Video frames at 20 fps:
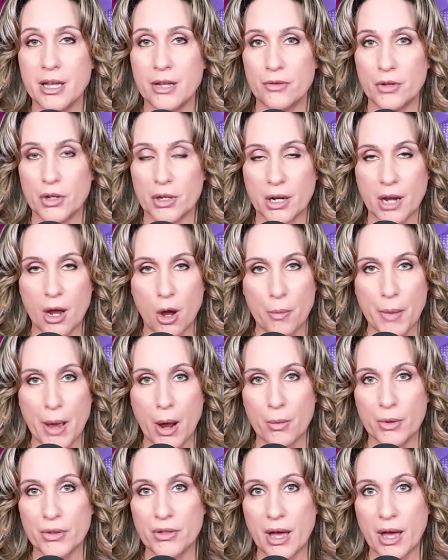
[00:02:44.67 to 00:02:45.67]
If you can help
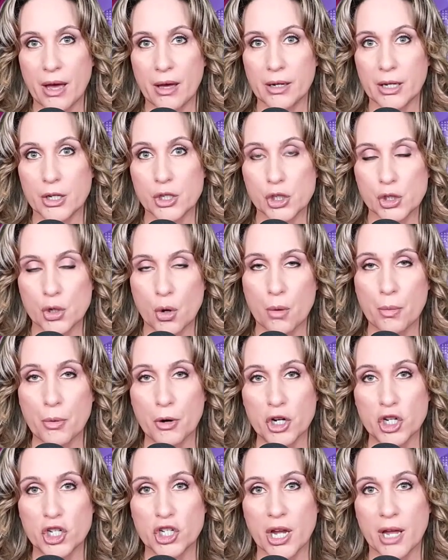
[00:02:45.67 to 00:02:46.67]
out with that, I so
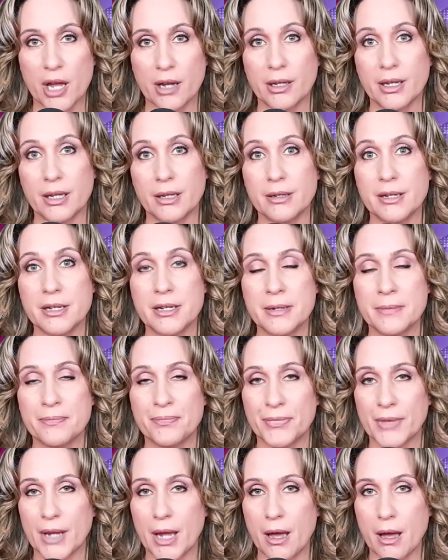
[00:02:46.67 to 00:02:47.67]
appreciate
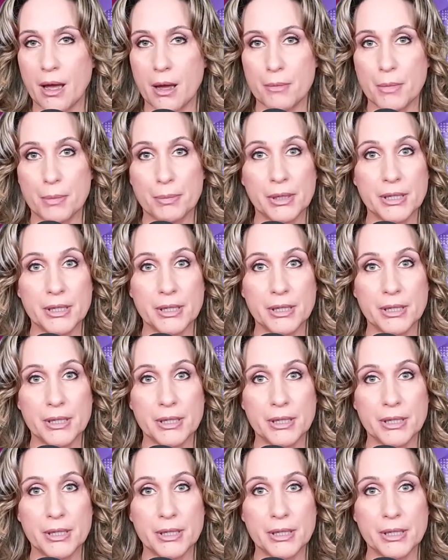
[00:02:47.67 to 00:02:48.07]
it.